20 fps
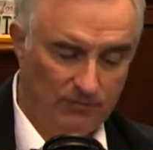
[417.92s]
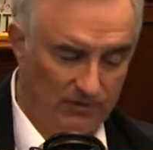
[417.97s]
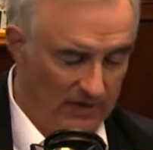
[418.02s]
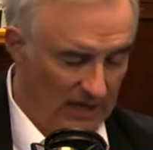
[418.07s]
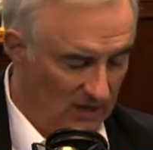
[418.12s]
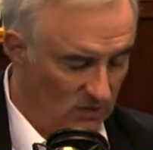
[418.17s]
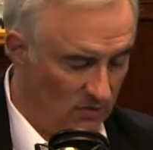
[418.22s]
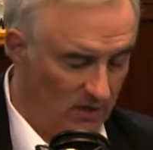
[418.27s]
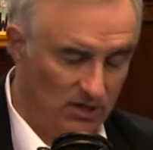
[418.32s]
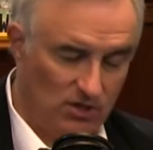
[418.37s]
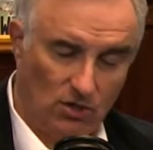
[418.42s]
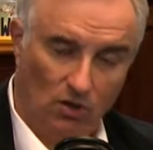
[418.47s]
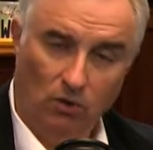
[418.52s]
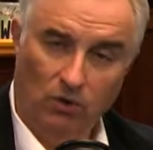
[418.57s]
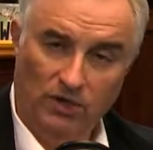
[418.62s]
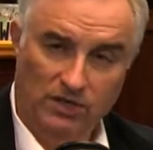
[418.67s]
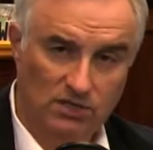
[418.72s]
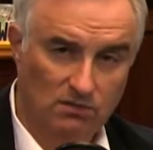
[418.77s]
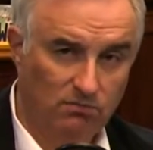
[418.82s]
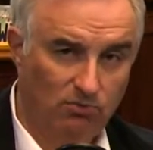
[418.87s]
So that's why it's
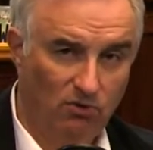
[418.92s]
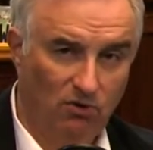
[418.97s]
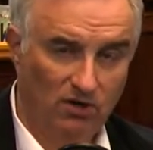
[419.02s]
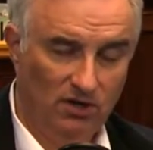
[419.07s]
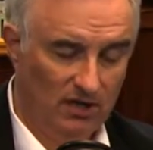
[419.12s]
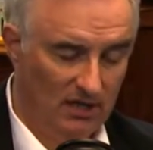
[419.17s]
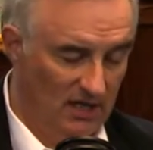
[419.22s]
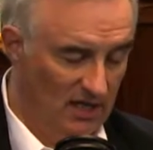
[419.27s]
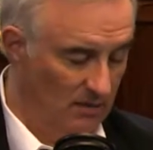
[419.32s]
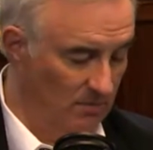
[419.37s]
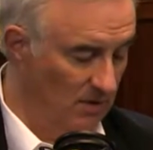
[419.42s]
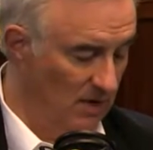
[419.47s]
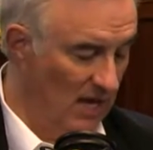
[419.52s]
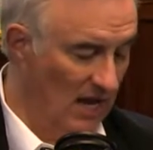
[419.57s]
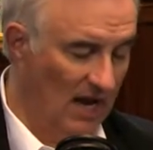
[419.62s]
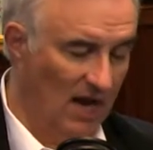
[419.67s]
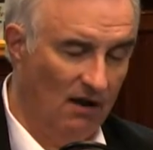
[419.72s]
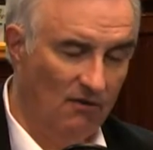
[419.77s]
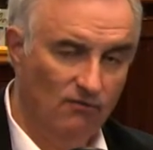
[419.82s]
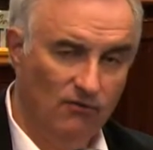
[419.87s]
always important to keep
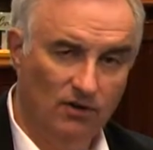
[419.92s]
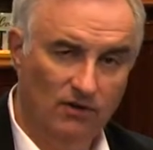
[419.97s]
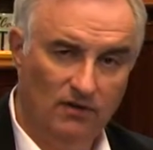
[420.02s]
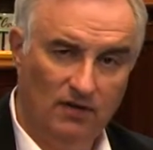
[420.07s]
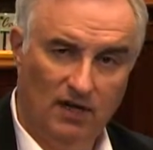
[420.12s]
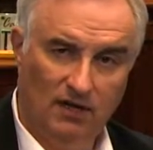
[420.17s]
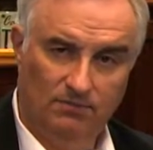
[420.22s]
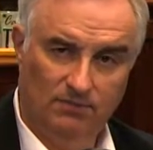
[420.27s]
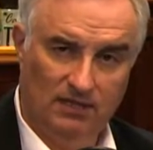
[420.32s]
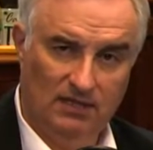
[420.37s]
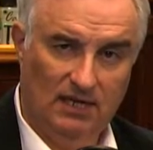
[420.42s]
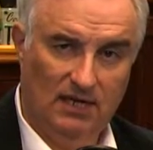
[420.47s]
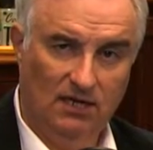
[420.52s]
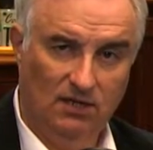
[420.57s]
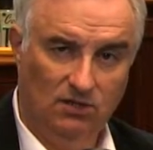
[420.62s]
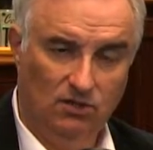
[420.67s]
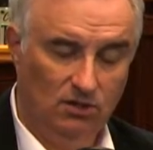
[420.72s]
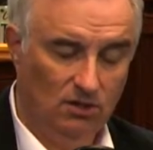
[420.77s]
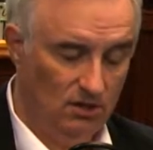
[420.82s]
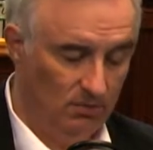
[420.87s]
everything up to date
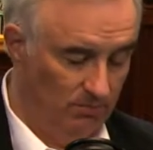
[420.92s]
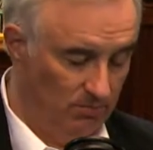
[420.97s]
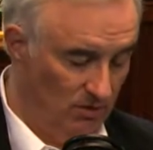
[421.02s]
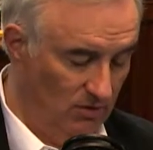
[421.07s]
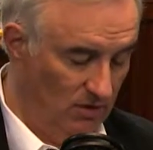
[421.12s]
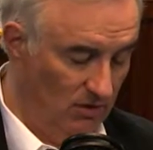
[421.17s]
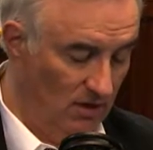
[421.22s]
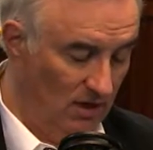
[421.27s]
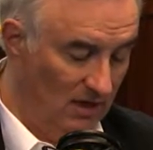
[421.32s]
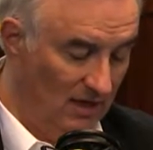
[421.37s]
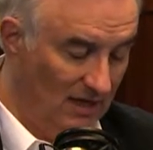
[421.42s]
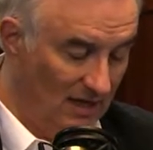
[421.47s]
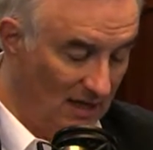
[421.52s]
on your computer,